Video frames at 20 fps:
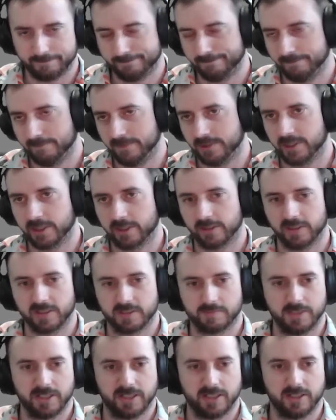Generally
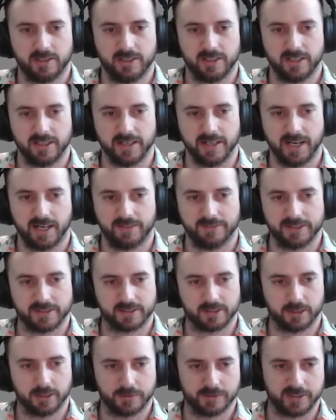speaking, you need to have these
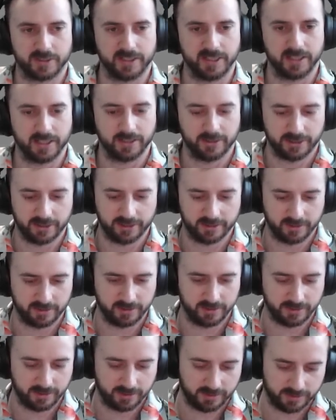close together
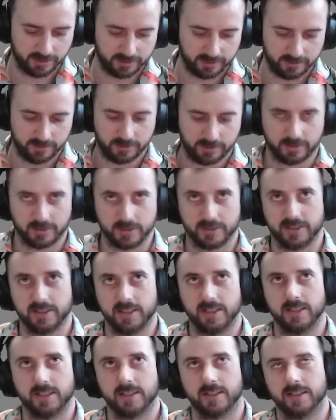because
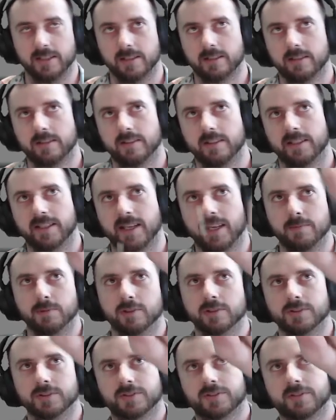the
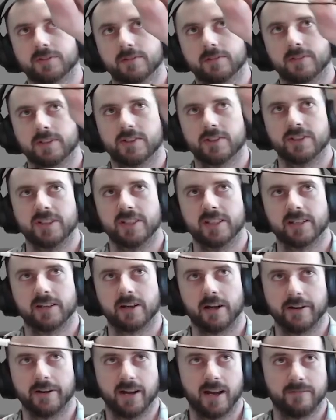cables that you get
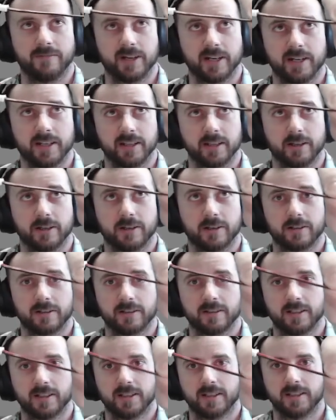are not very
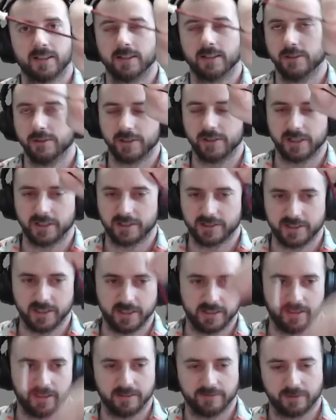long. You could
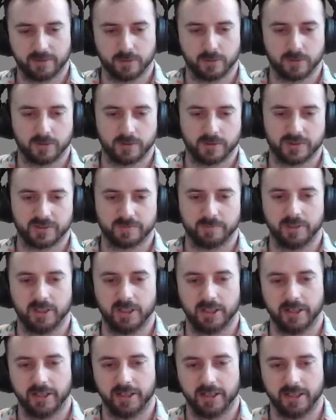extend it, of course,
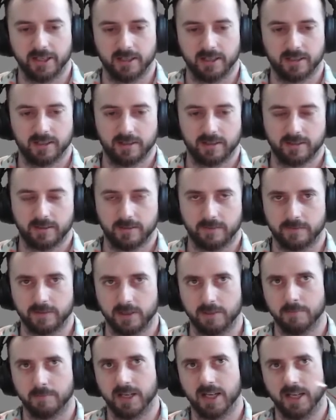but
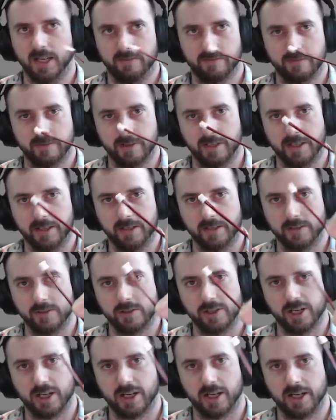from my friend
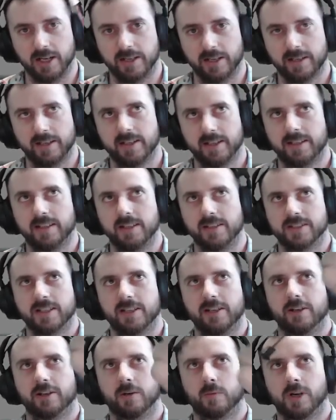John, he said
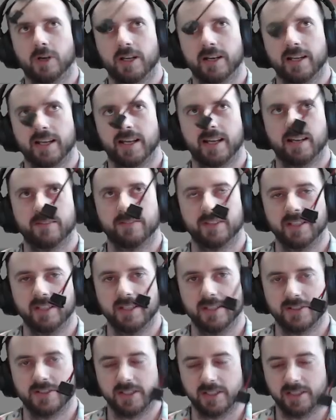you don't want to have
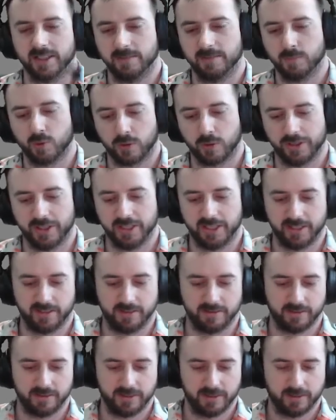these more
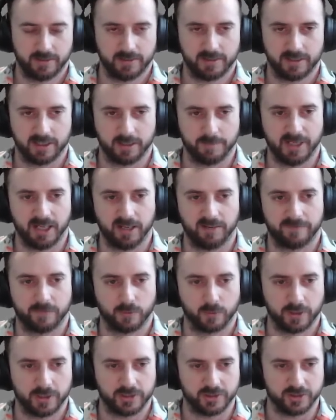than about
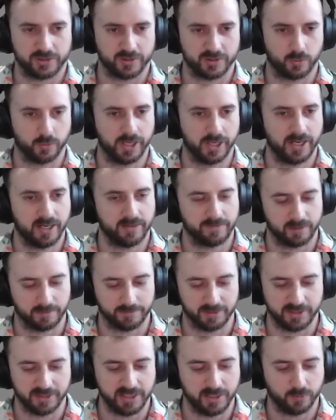4 inches away from
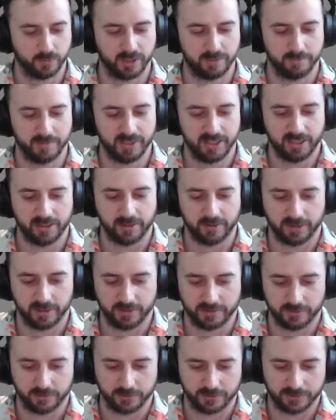the D1 Mini, or
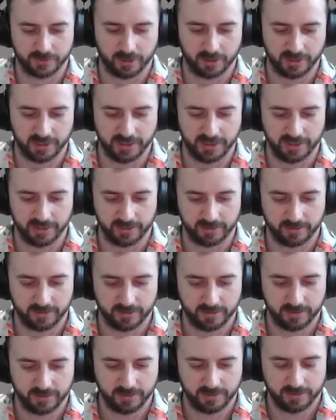else you'll start getting
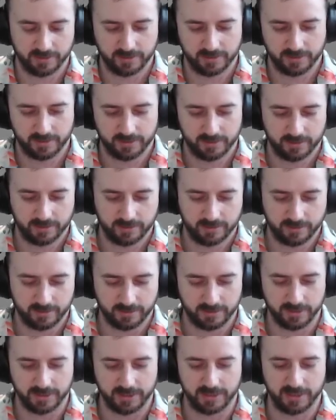
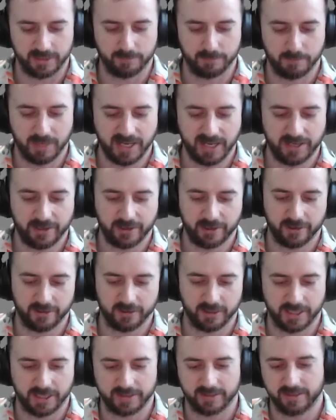minor
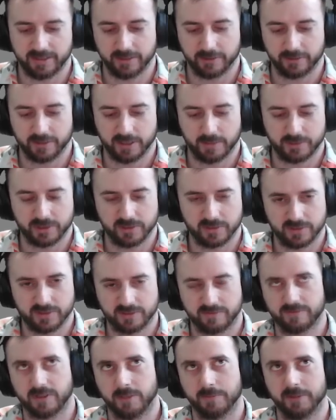like
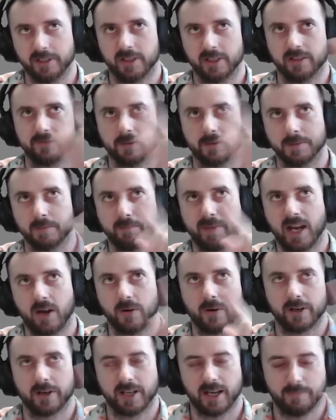interruptions from the
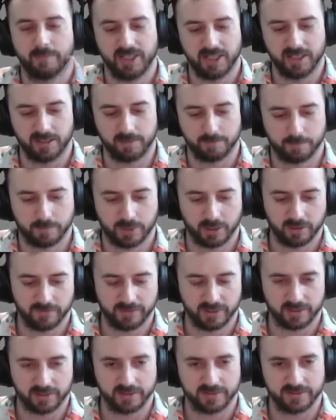power not being
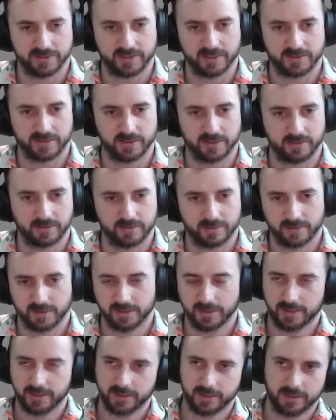perfect, consistent.
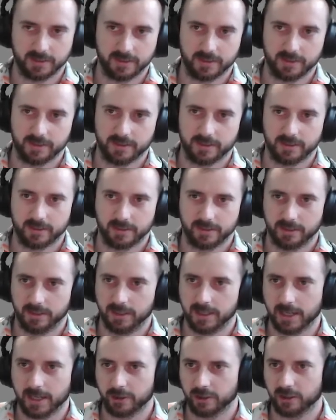
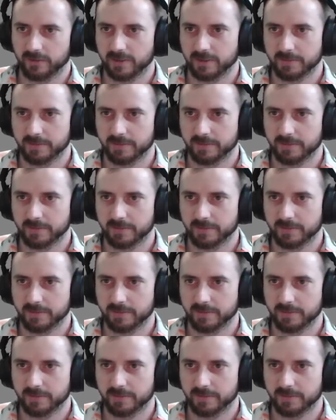I don't know if I'm